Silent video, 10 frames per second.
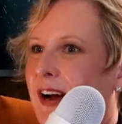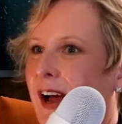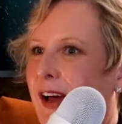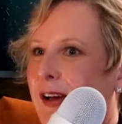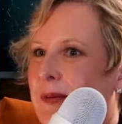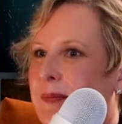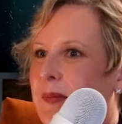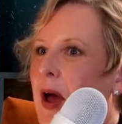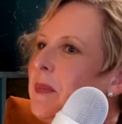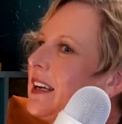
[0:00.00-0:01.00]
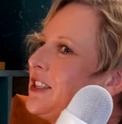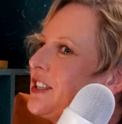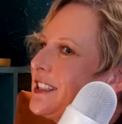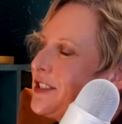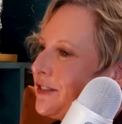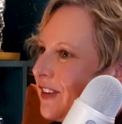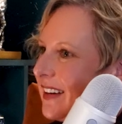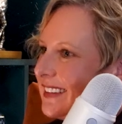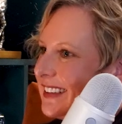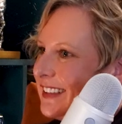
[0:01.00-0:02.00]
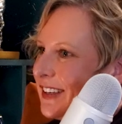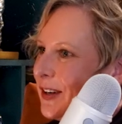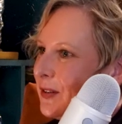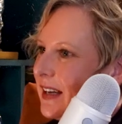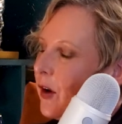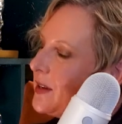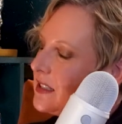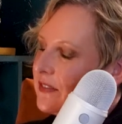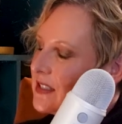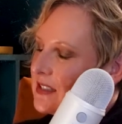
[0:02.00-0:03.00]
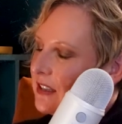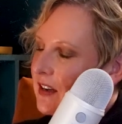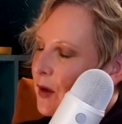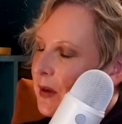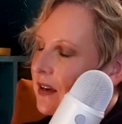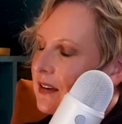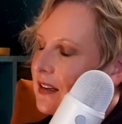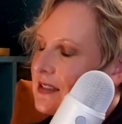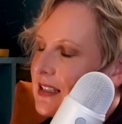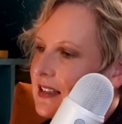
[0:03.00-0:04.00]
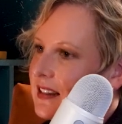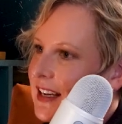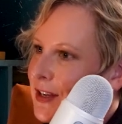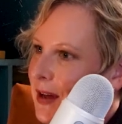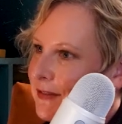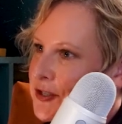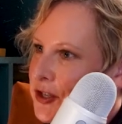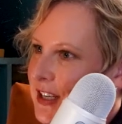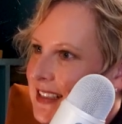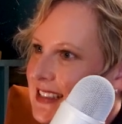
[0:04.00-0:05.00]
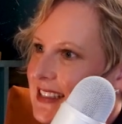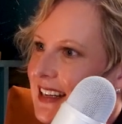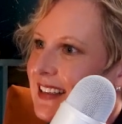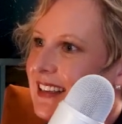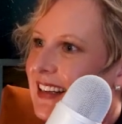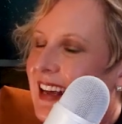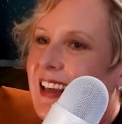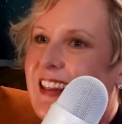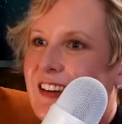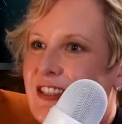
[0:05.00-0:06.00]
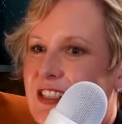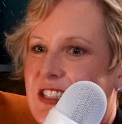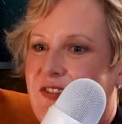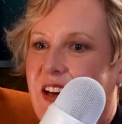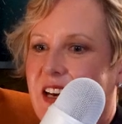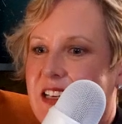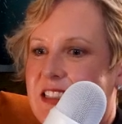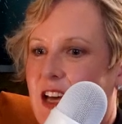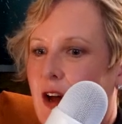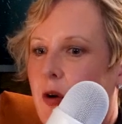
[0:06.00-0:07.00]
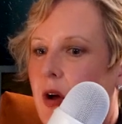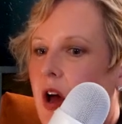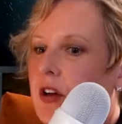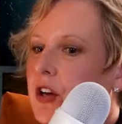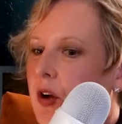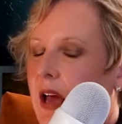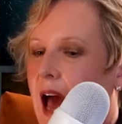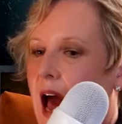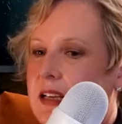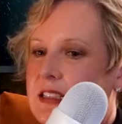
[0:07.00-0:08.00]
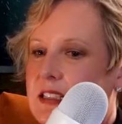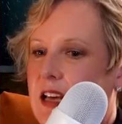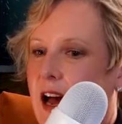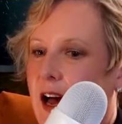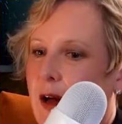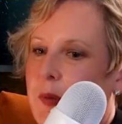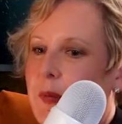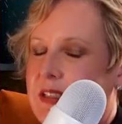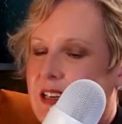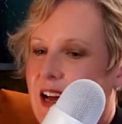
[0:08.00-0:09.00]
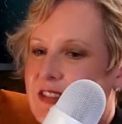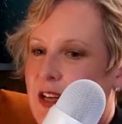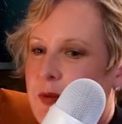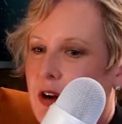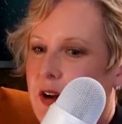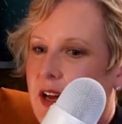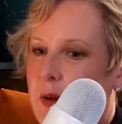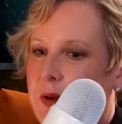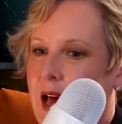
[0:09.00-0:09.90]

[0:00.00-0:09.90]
But chickens are fun. They always love to see you coming because they think you have treats, and they're just funny. So no cats, but we did have some growing up.